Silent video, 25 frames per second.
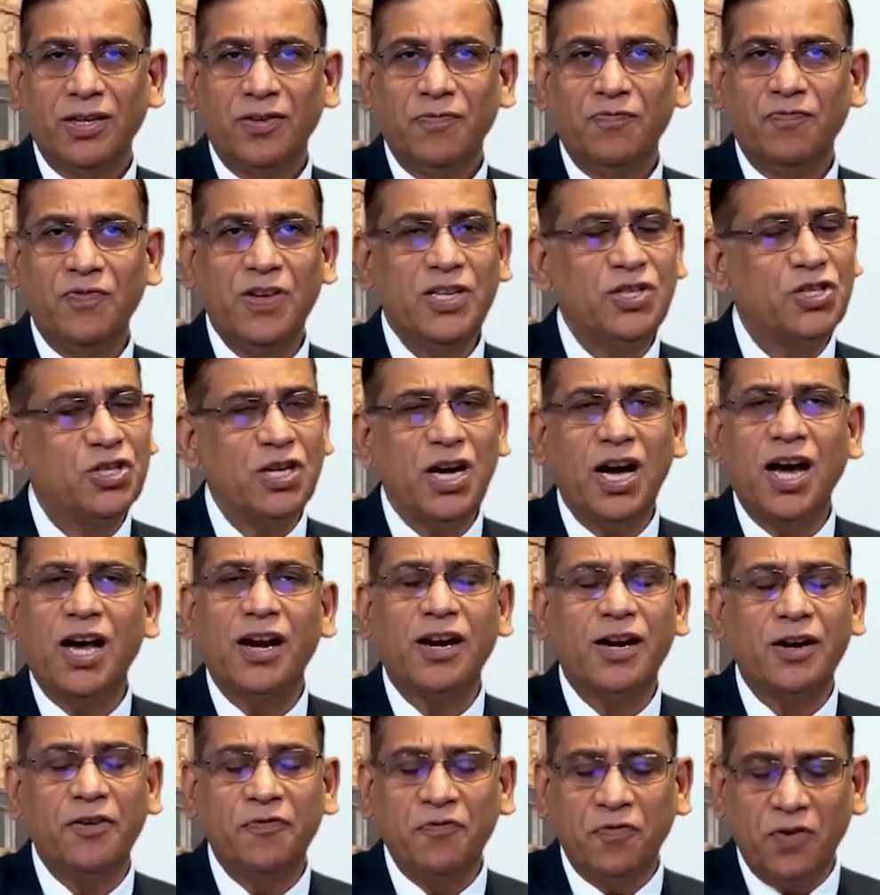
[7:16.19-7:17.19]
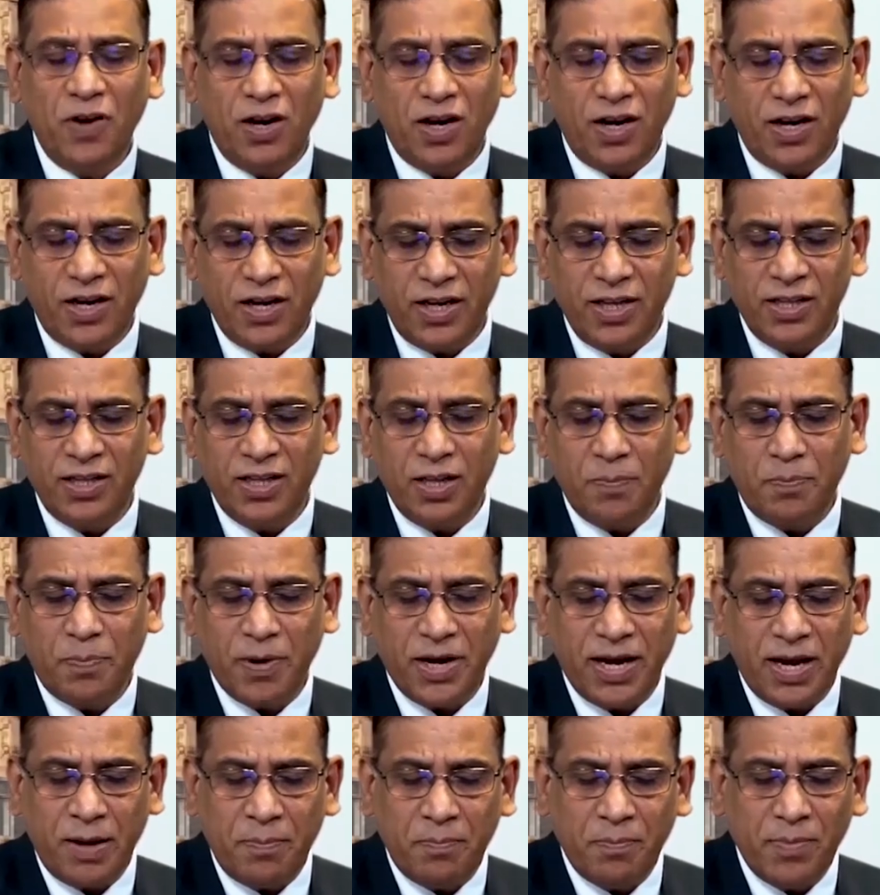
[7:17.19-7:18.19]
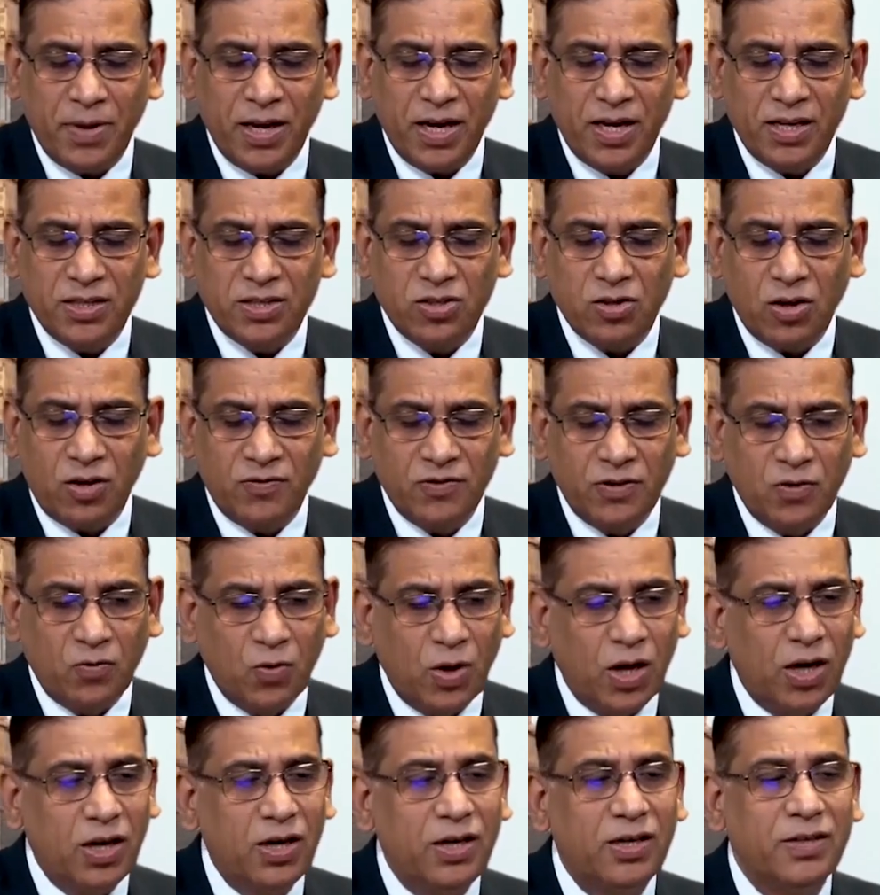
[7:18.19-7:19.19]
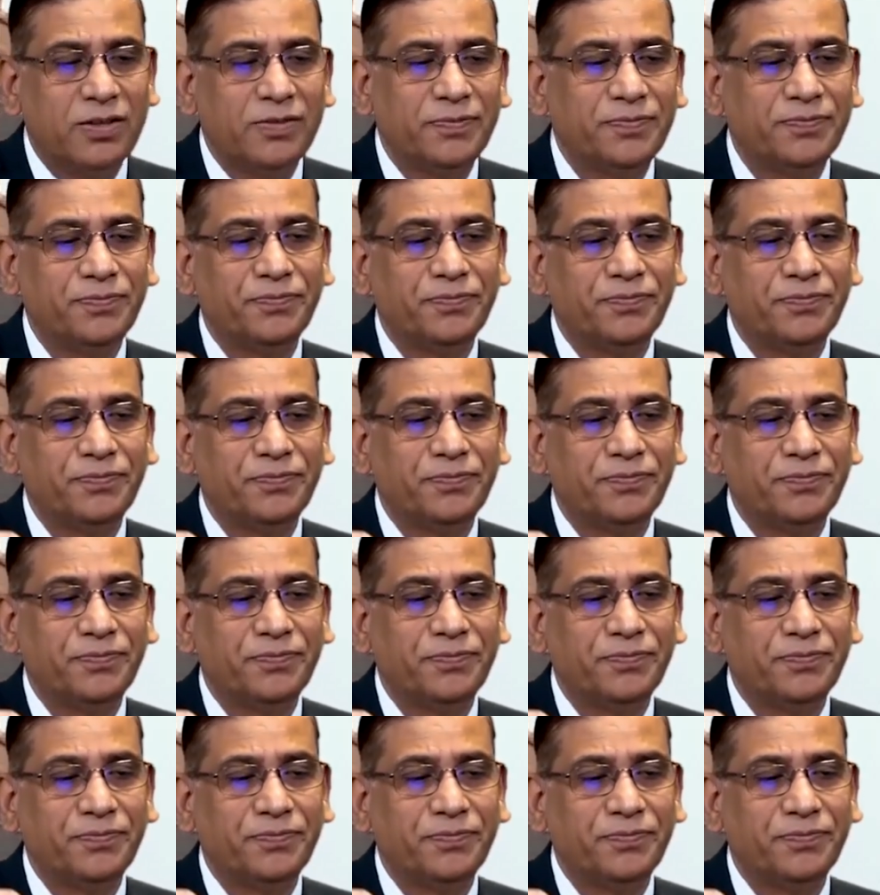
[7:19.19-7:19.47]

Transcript: which are referred in the preambles of the world.